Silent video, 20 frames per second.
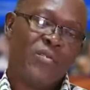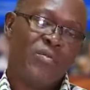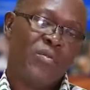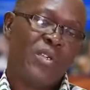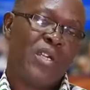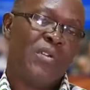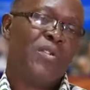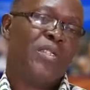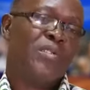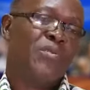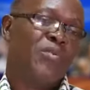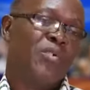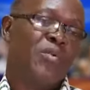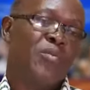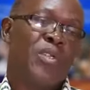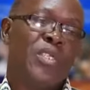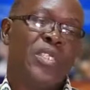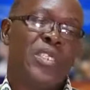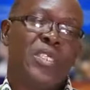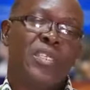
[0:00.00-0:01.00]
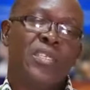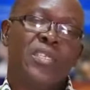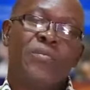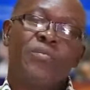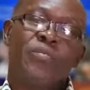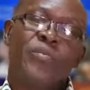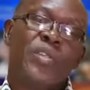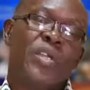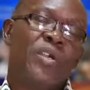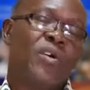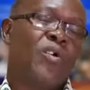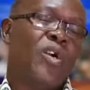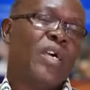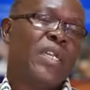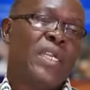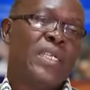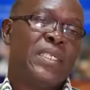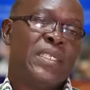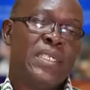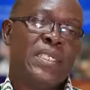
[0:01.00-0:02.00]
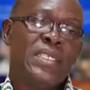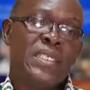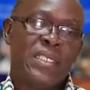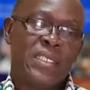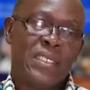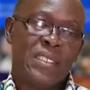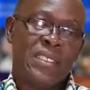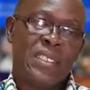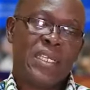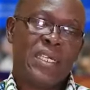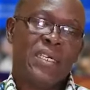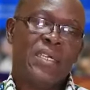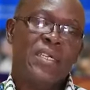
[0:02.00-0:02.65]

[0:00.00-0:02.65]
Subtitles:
Private information organizations